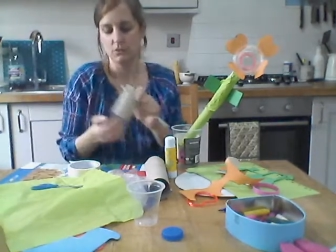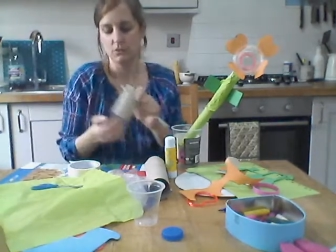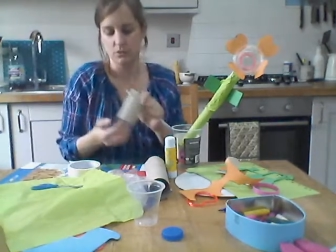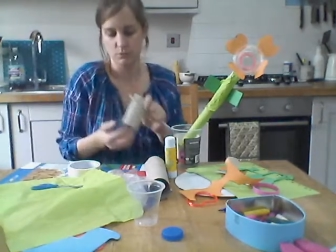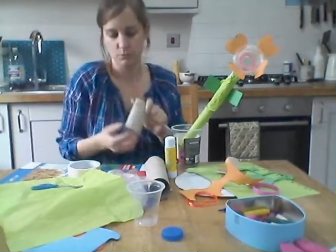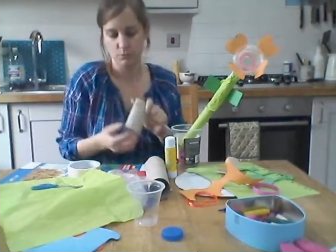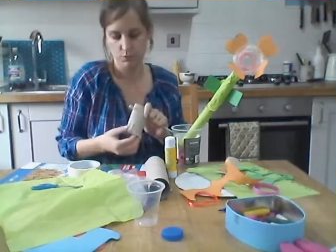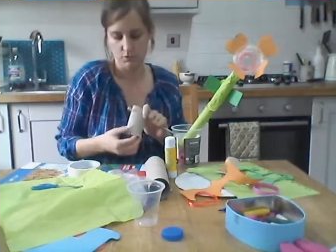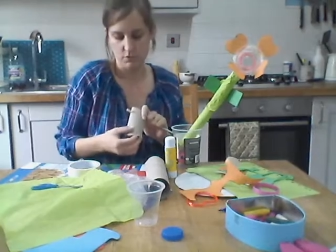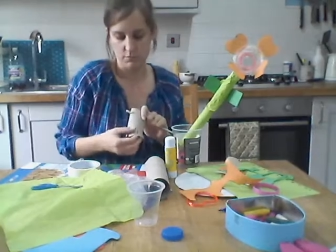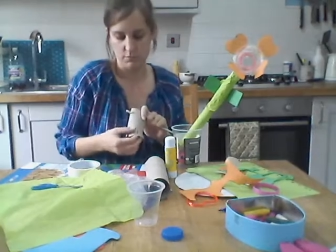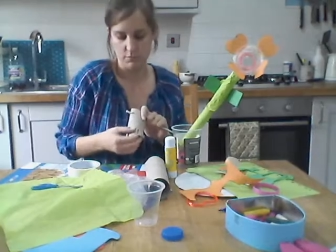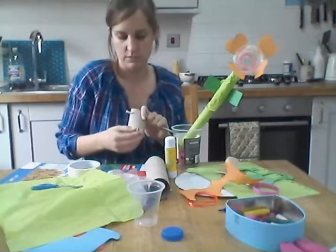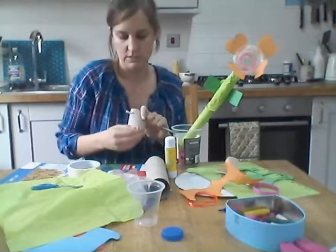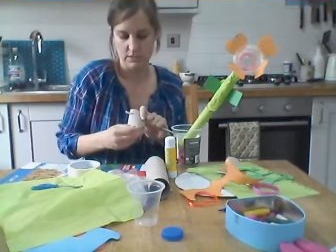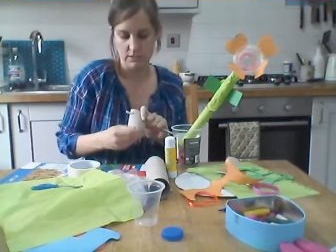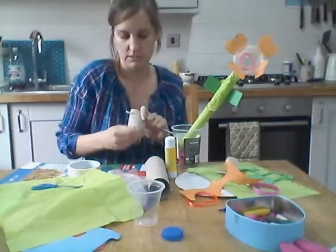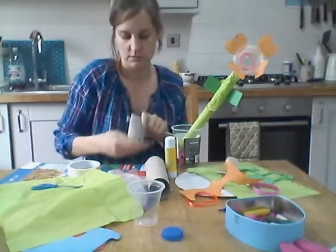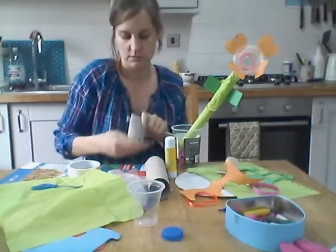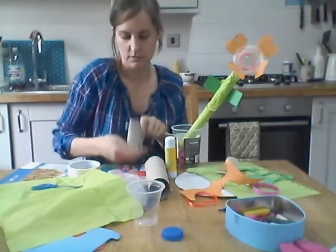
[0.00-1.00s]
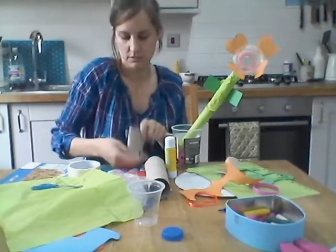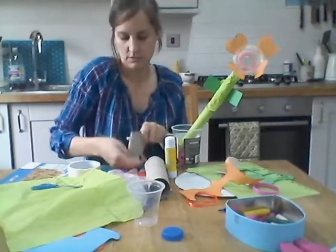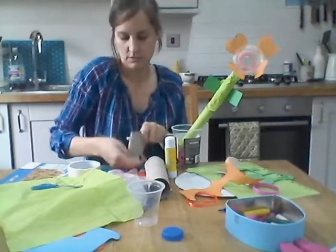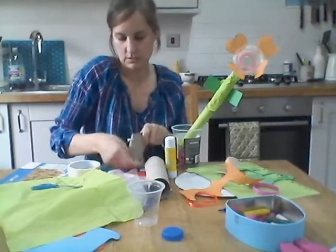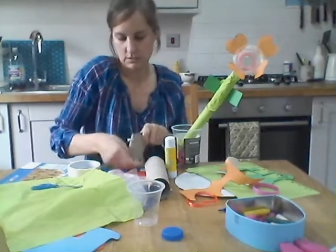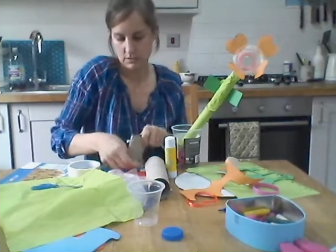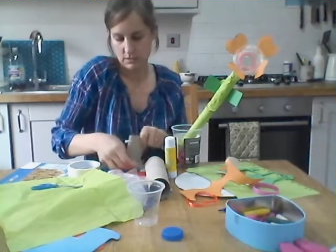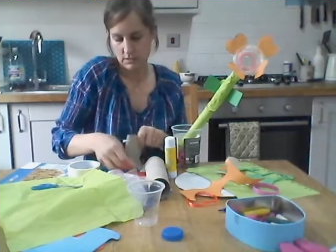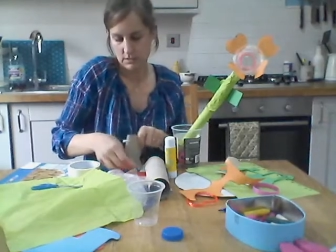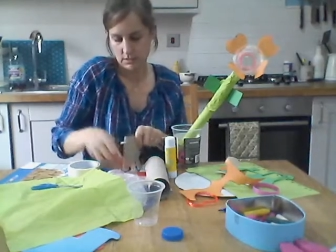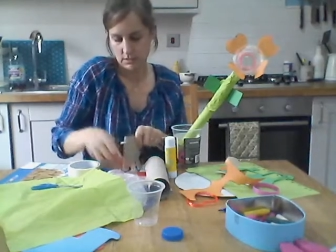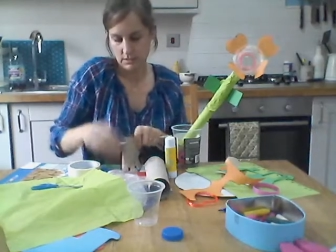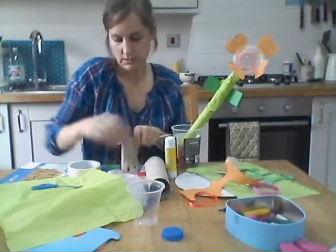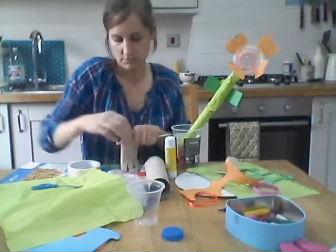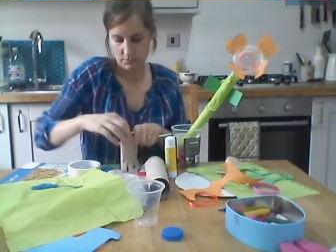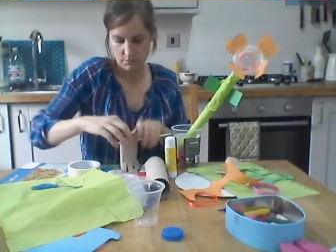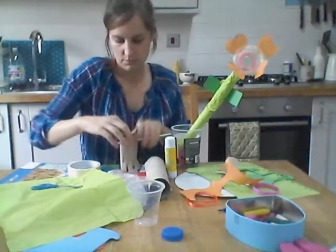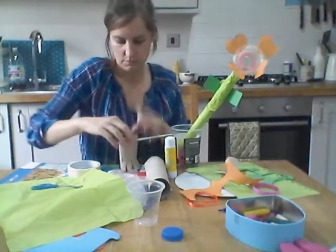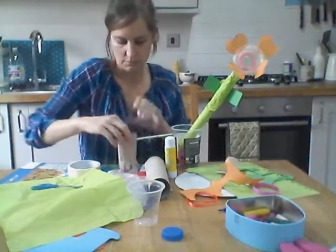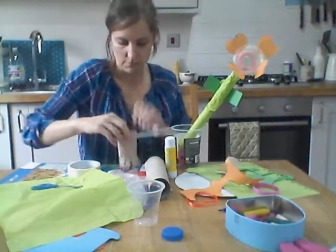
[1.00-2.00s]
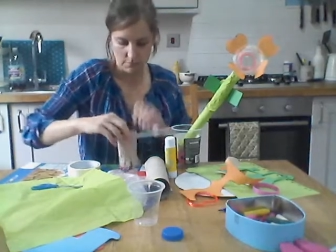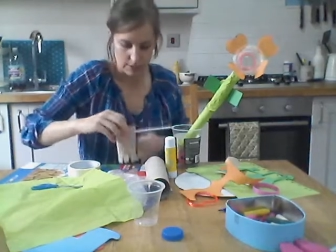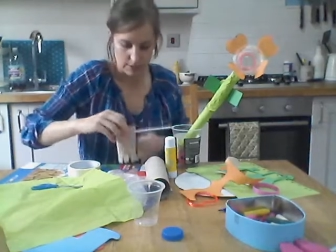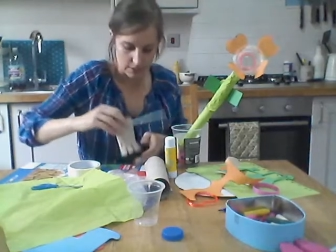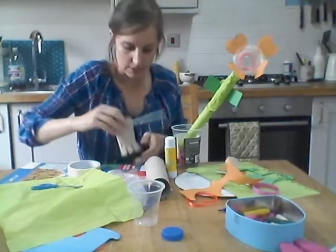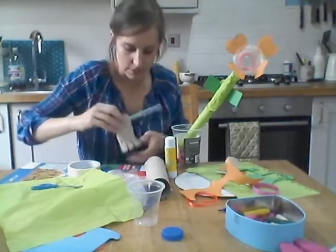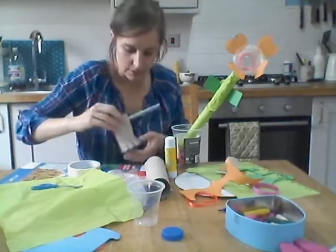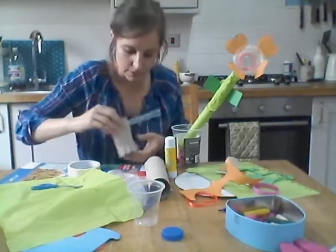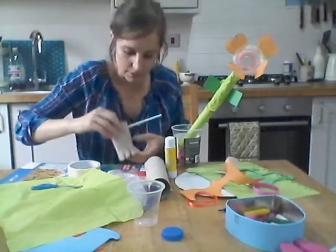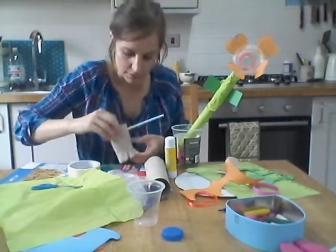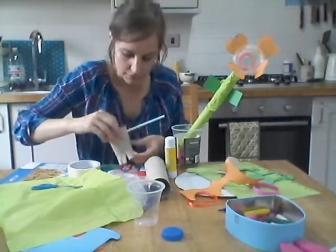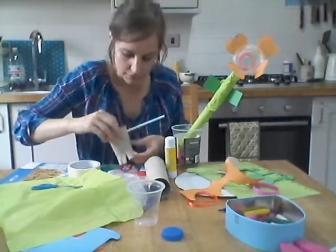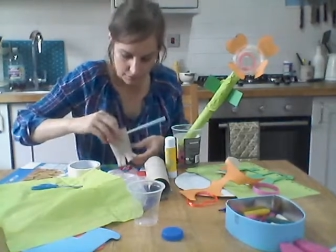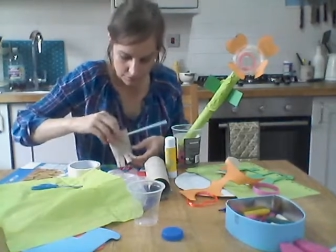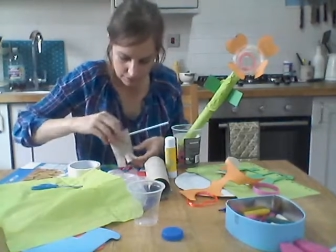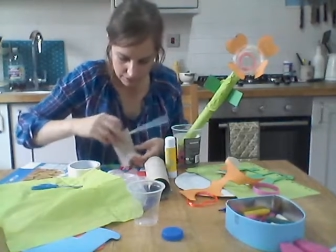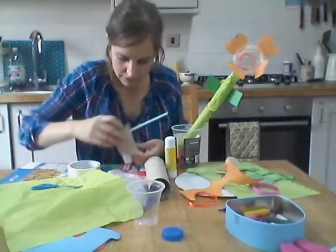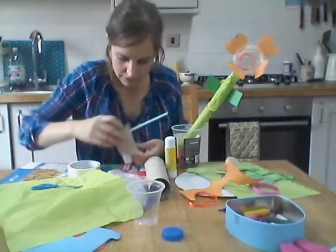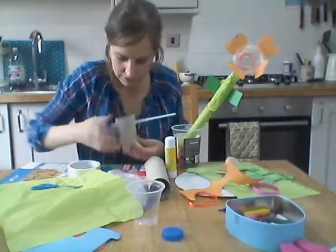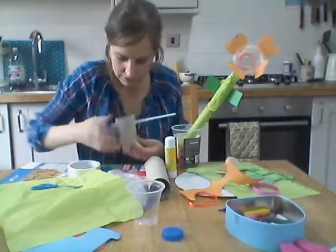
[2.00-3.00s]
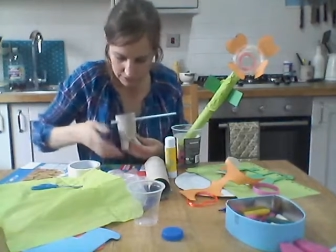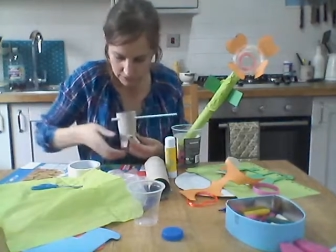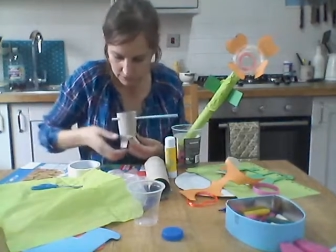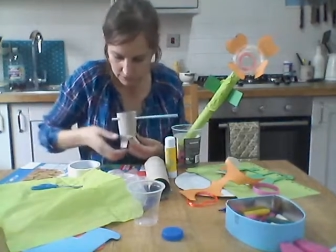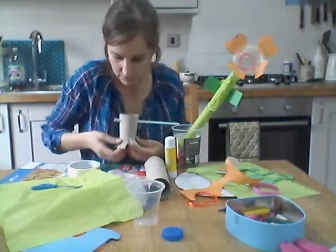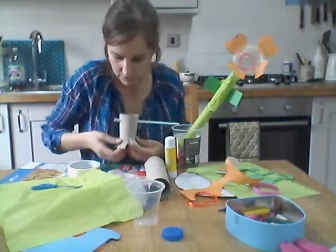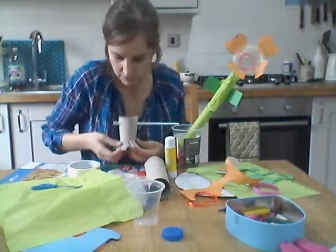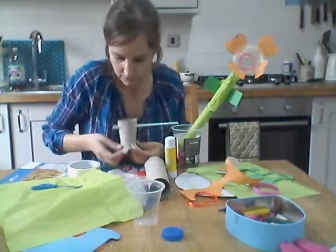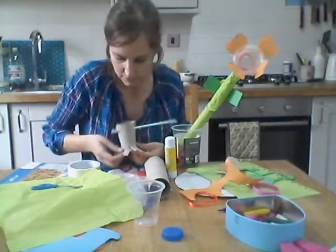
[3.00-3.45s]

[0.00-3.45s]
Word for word: just push them down it will make a lovely